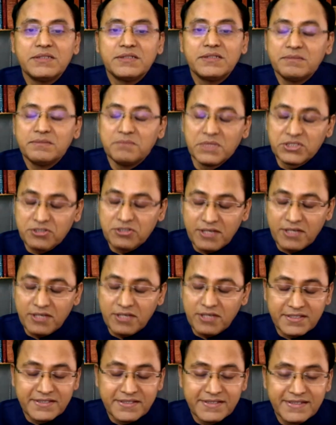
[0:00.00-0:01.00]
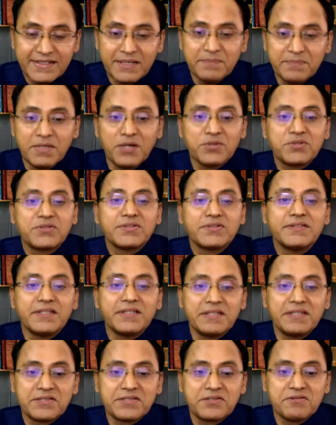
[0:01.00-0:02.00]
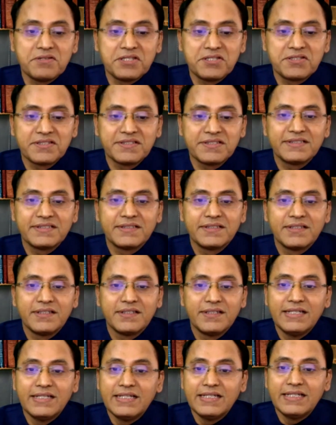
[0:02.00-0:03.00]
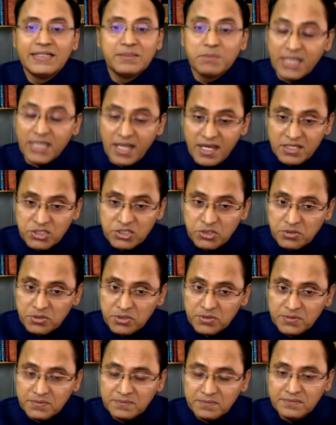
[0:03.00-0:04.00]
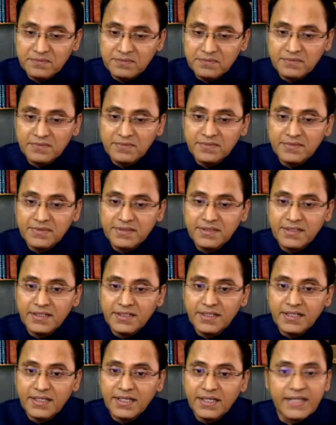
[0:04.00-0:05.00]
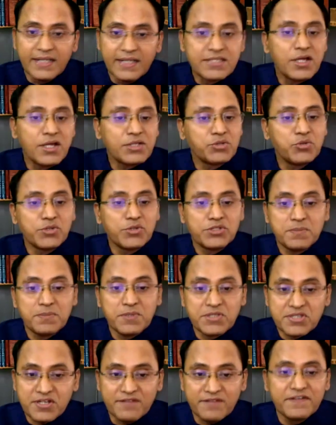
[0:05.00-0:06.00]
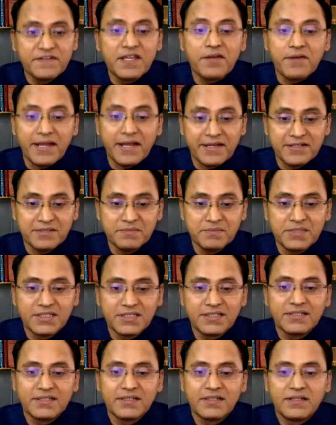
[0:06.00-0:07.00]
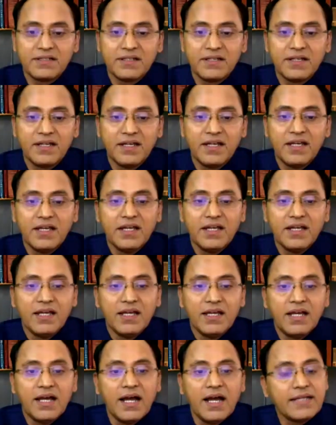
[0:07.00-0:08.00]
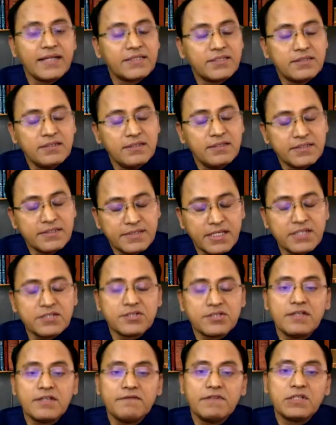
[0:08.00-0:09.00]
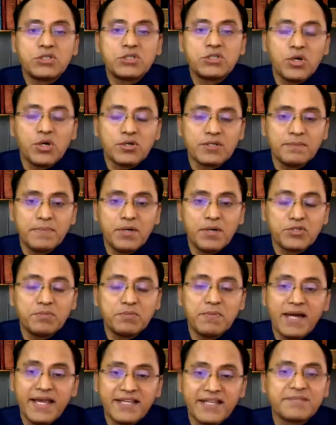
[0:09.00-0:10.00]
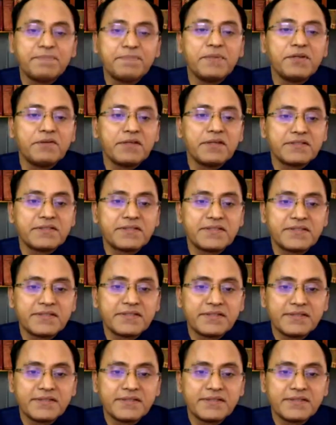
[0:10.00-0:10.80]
much less about the destination. But I assure you, it's not going to be stuffy or academic. I essentially will talk about my experience